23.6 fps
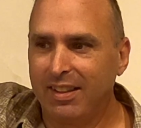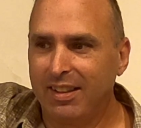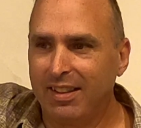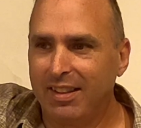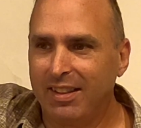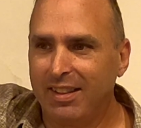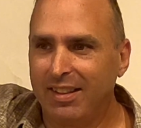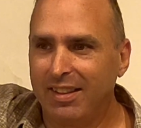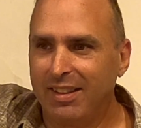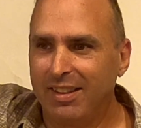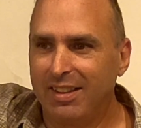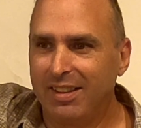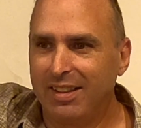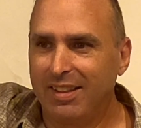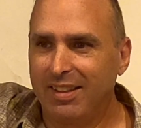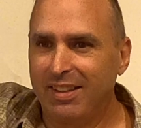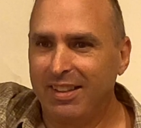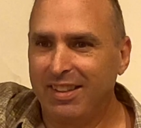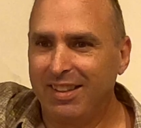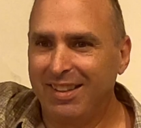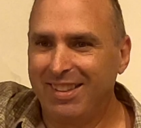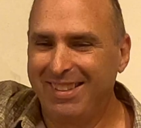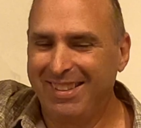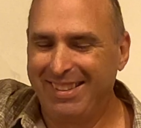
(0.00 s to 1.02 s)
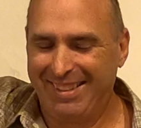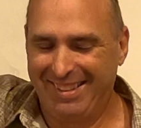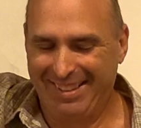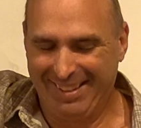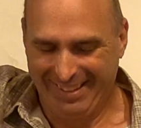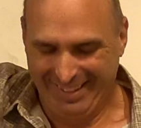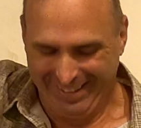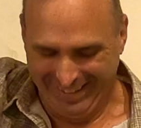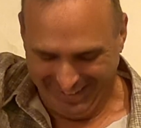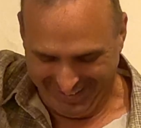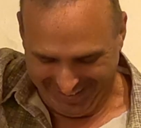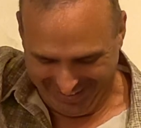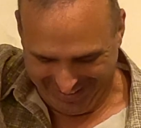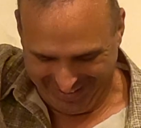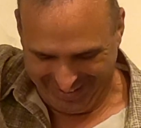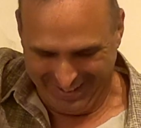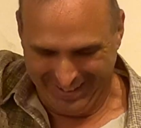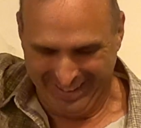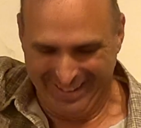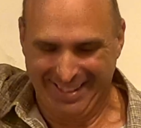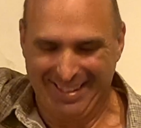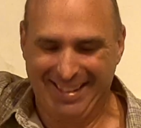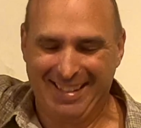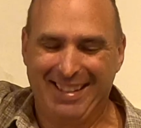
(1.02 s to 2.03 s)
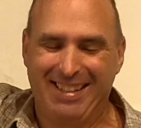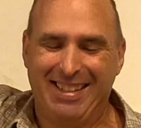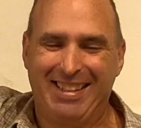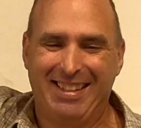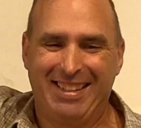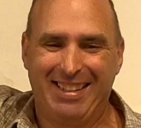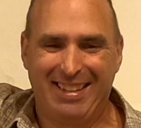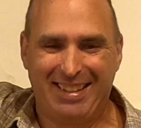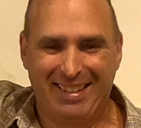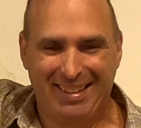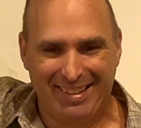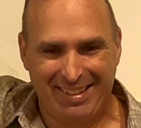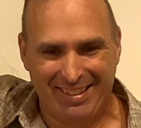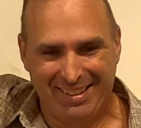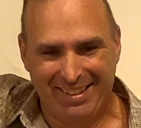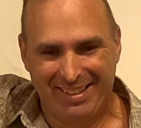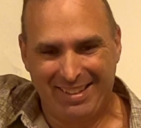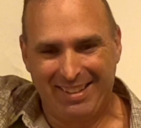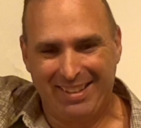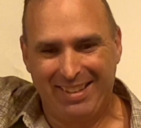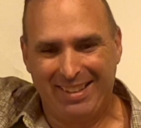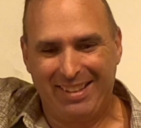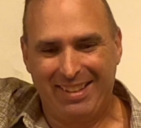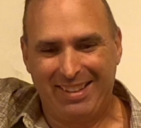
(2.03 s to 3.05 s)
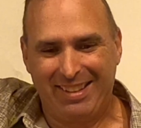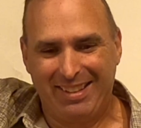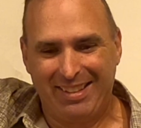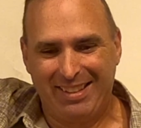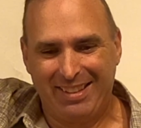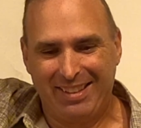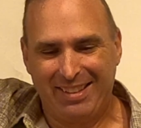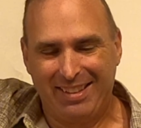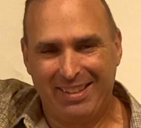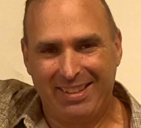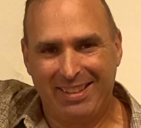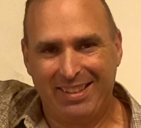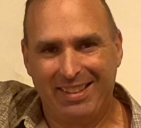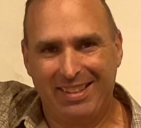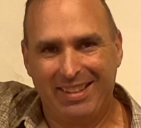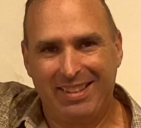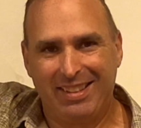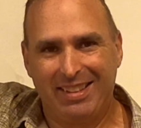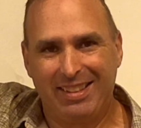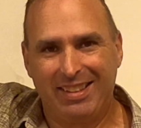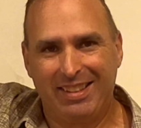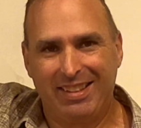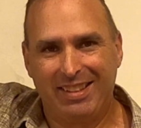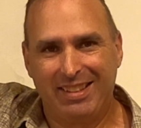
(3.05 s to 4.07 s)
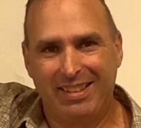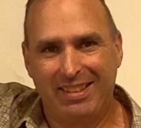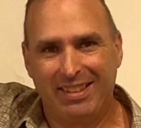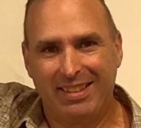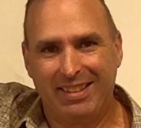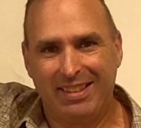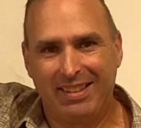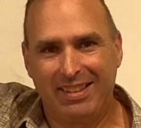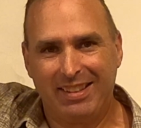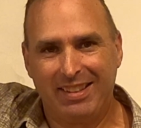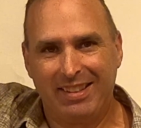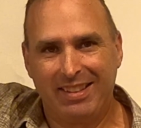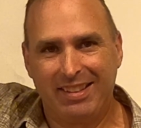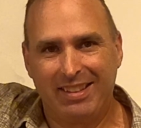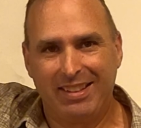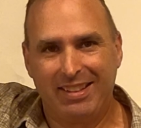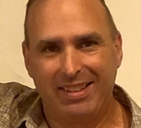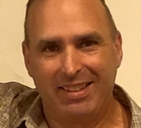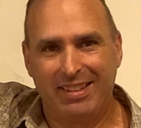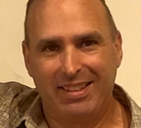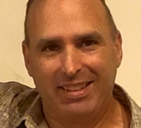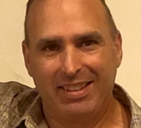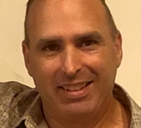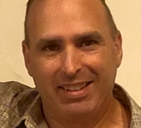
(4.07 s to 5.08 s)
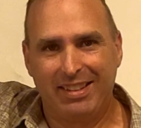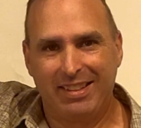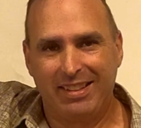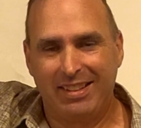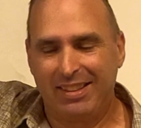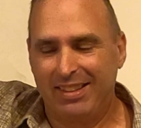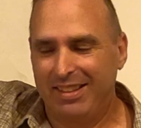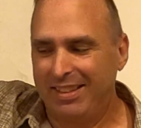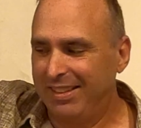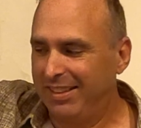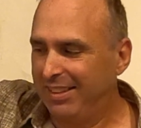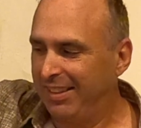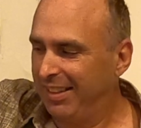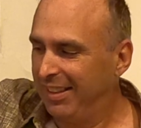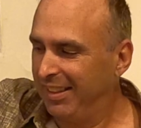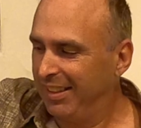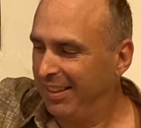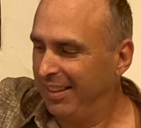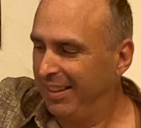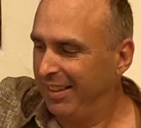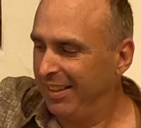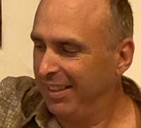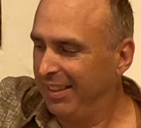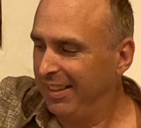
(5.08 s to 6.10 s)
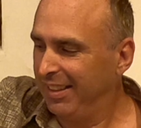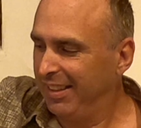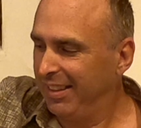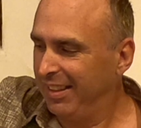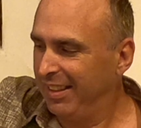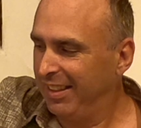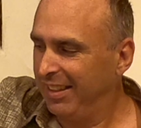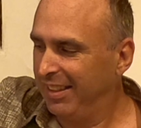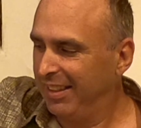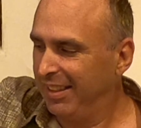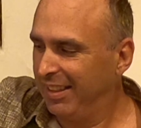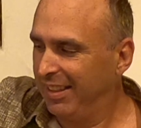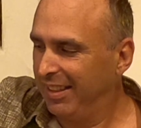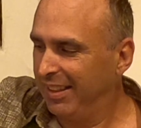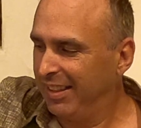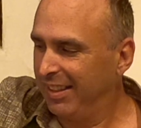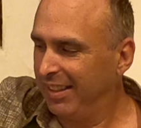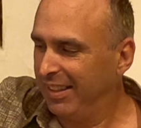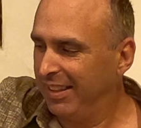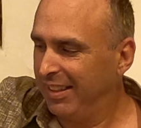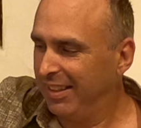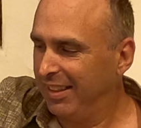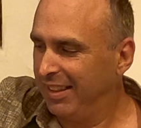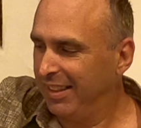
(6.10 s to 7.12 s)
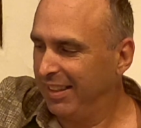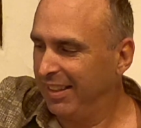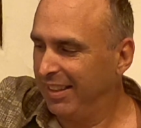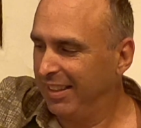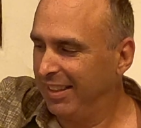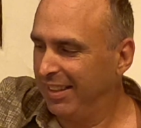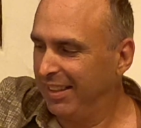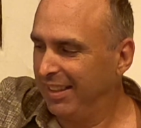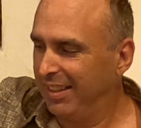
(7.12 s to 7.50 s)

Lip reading: This person isn't speaking.